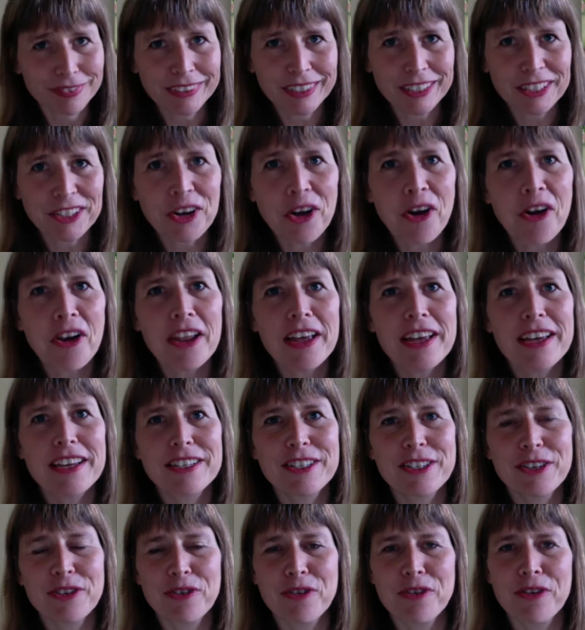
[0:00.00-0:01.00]

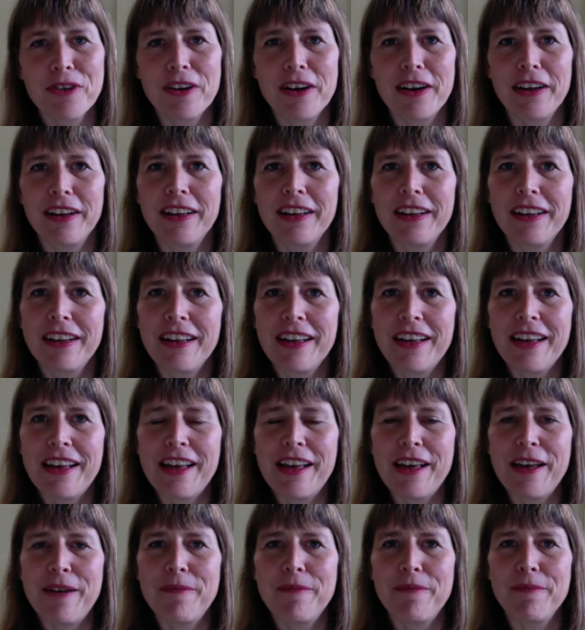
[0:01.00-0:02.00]
knowledge or
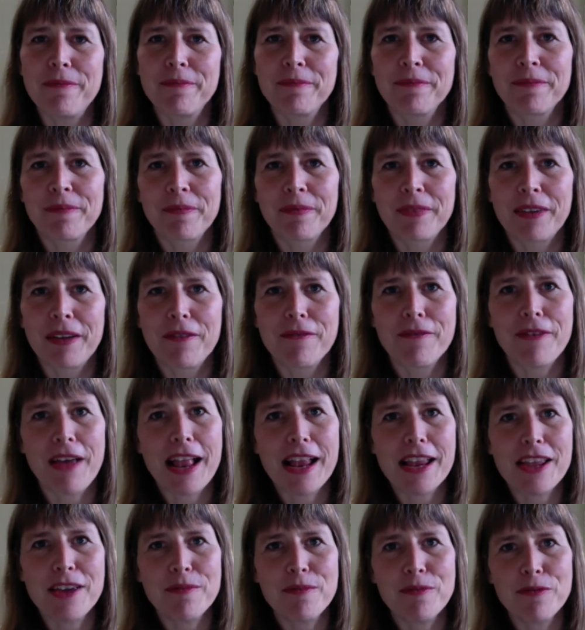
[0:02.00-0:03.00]

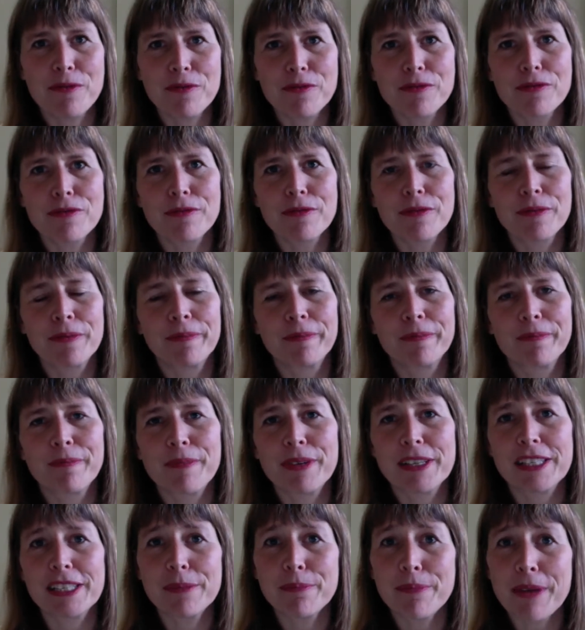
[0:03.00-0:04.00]
valuable
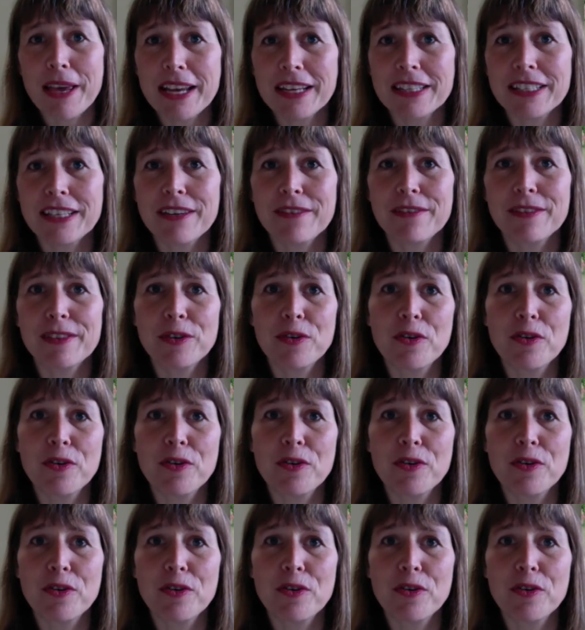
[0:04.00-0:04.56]
perspectives,